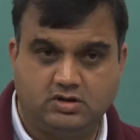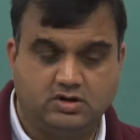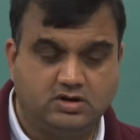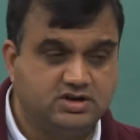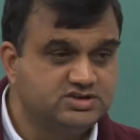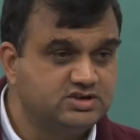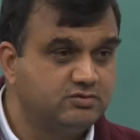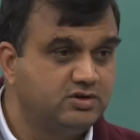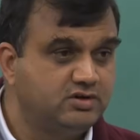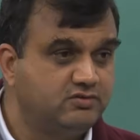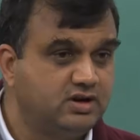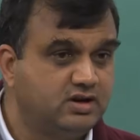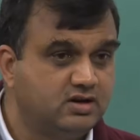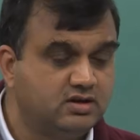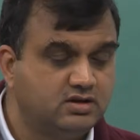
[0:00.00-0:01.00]
reasonably
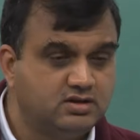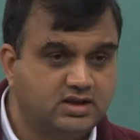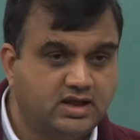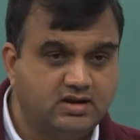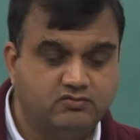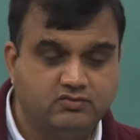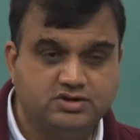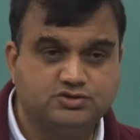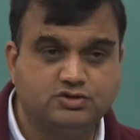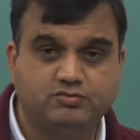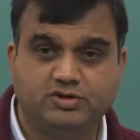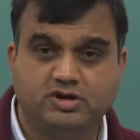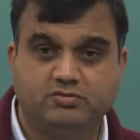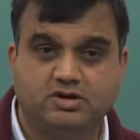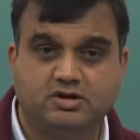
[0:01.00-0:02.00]
well, then we should
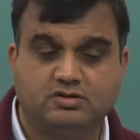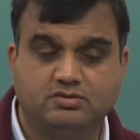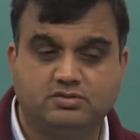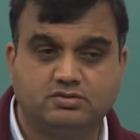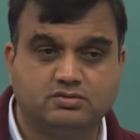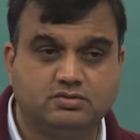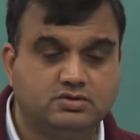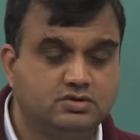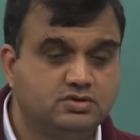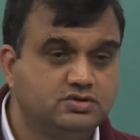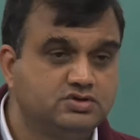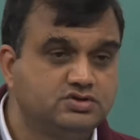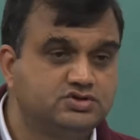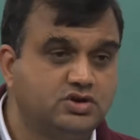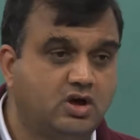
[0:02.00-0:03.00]
be able to
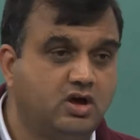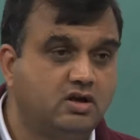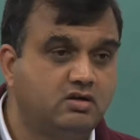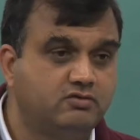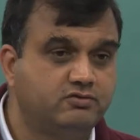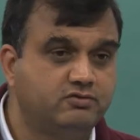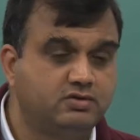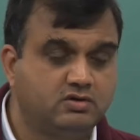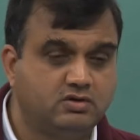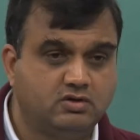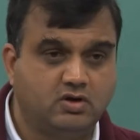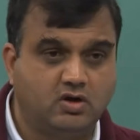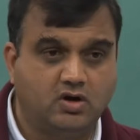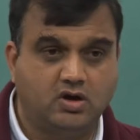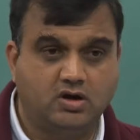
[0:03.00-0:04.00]
solve
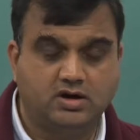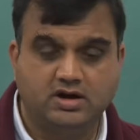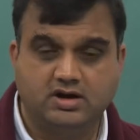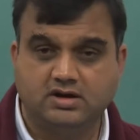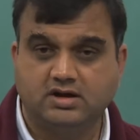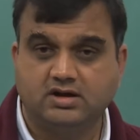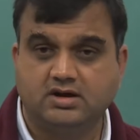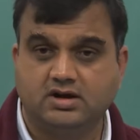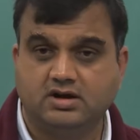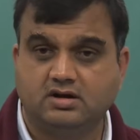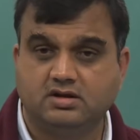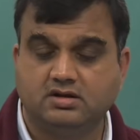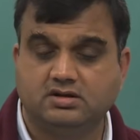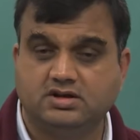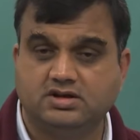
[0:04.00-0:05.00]
or integrate
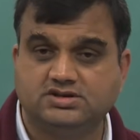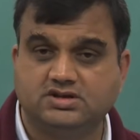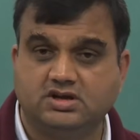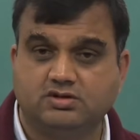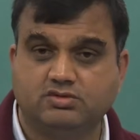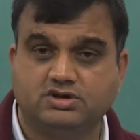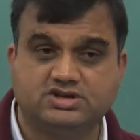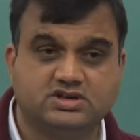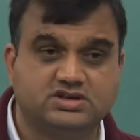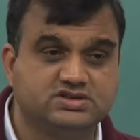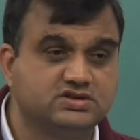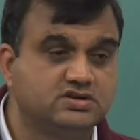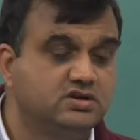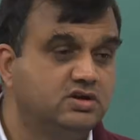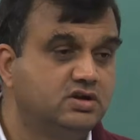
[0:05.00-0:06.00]
these
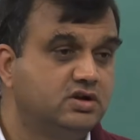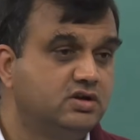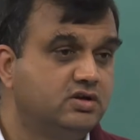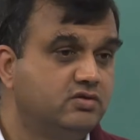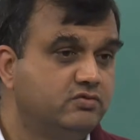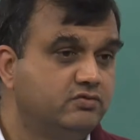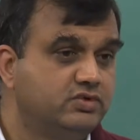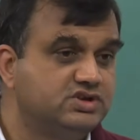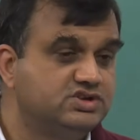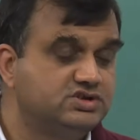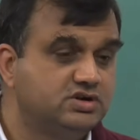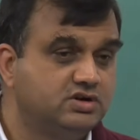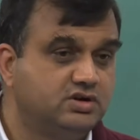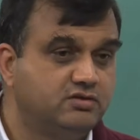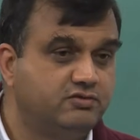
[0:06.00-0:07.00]
equations
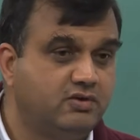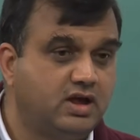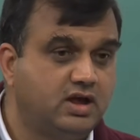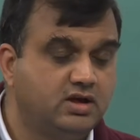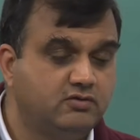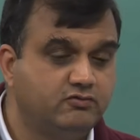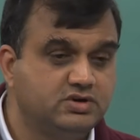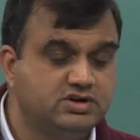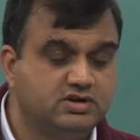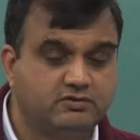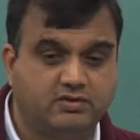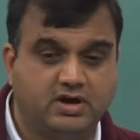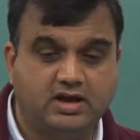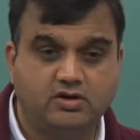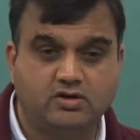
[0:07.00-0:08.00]
which
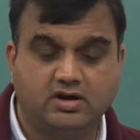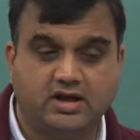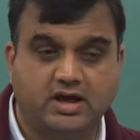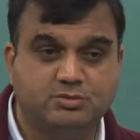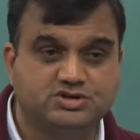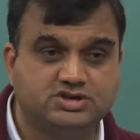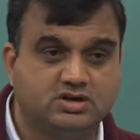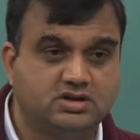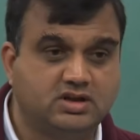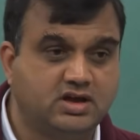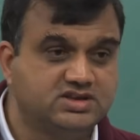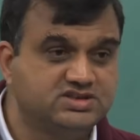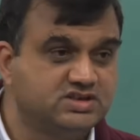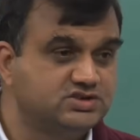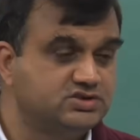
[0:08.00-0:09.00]
define or capture the
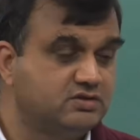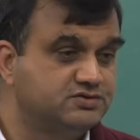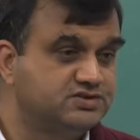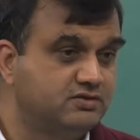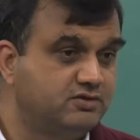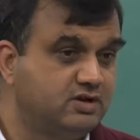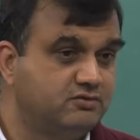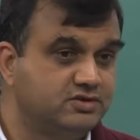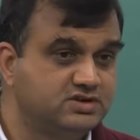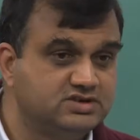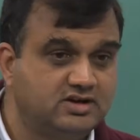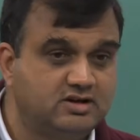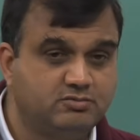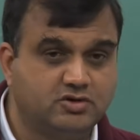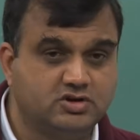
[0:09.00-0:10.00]
essence of several
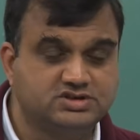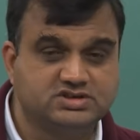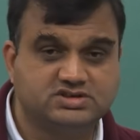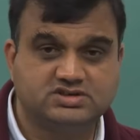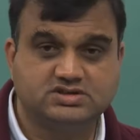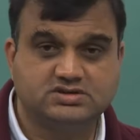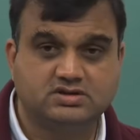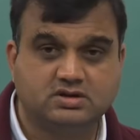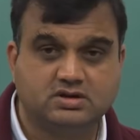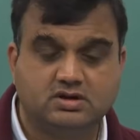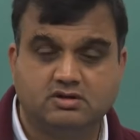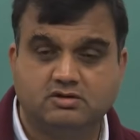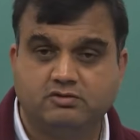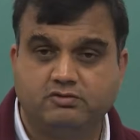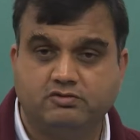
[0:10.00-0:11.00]
physical processes
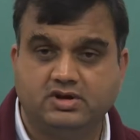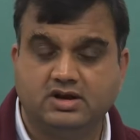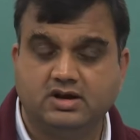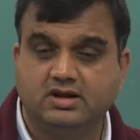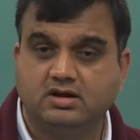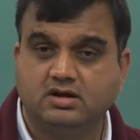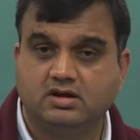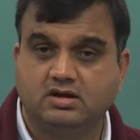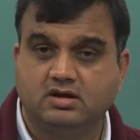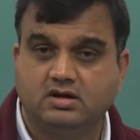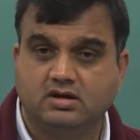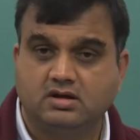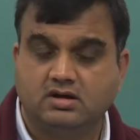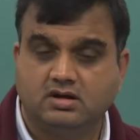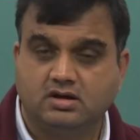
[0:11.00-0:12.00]
fairly
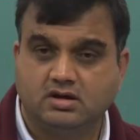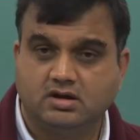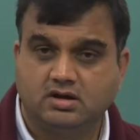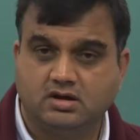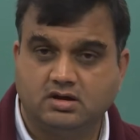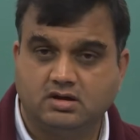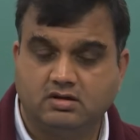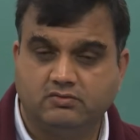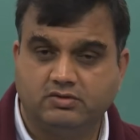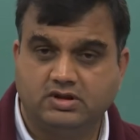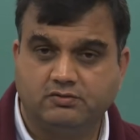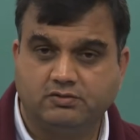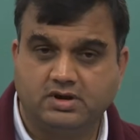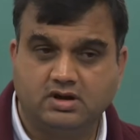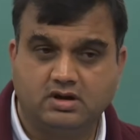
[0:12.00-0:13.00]
with
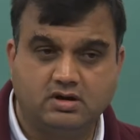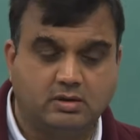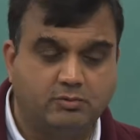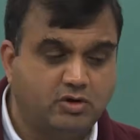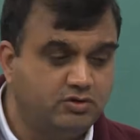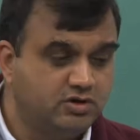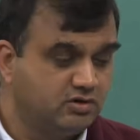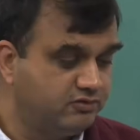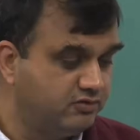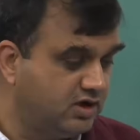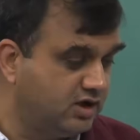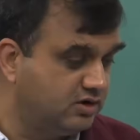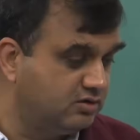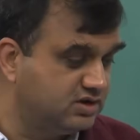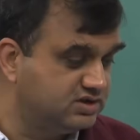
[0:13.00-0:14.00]
a fair amount of
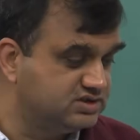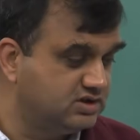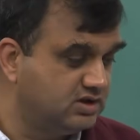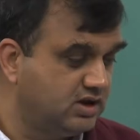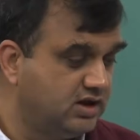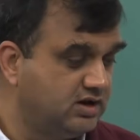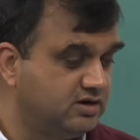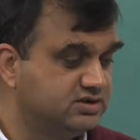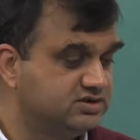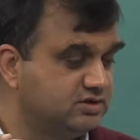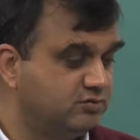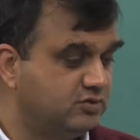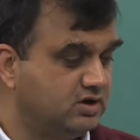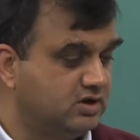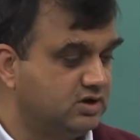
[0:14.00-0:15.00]
accuracy and
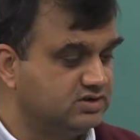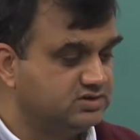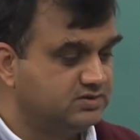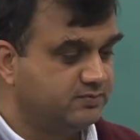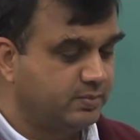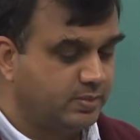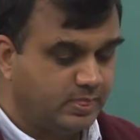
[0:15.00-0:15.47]
reasonableness.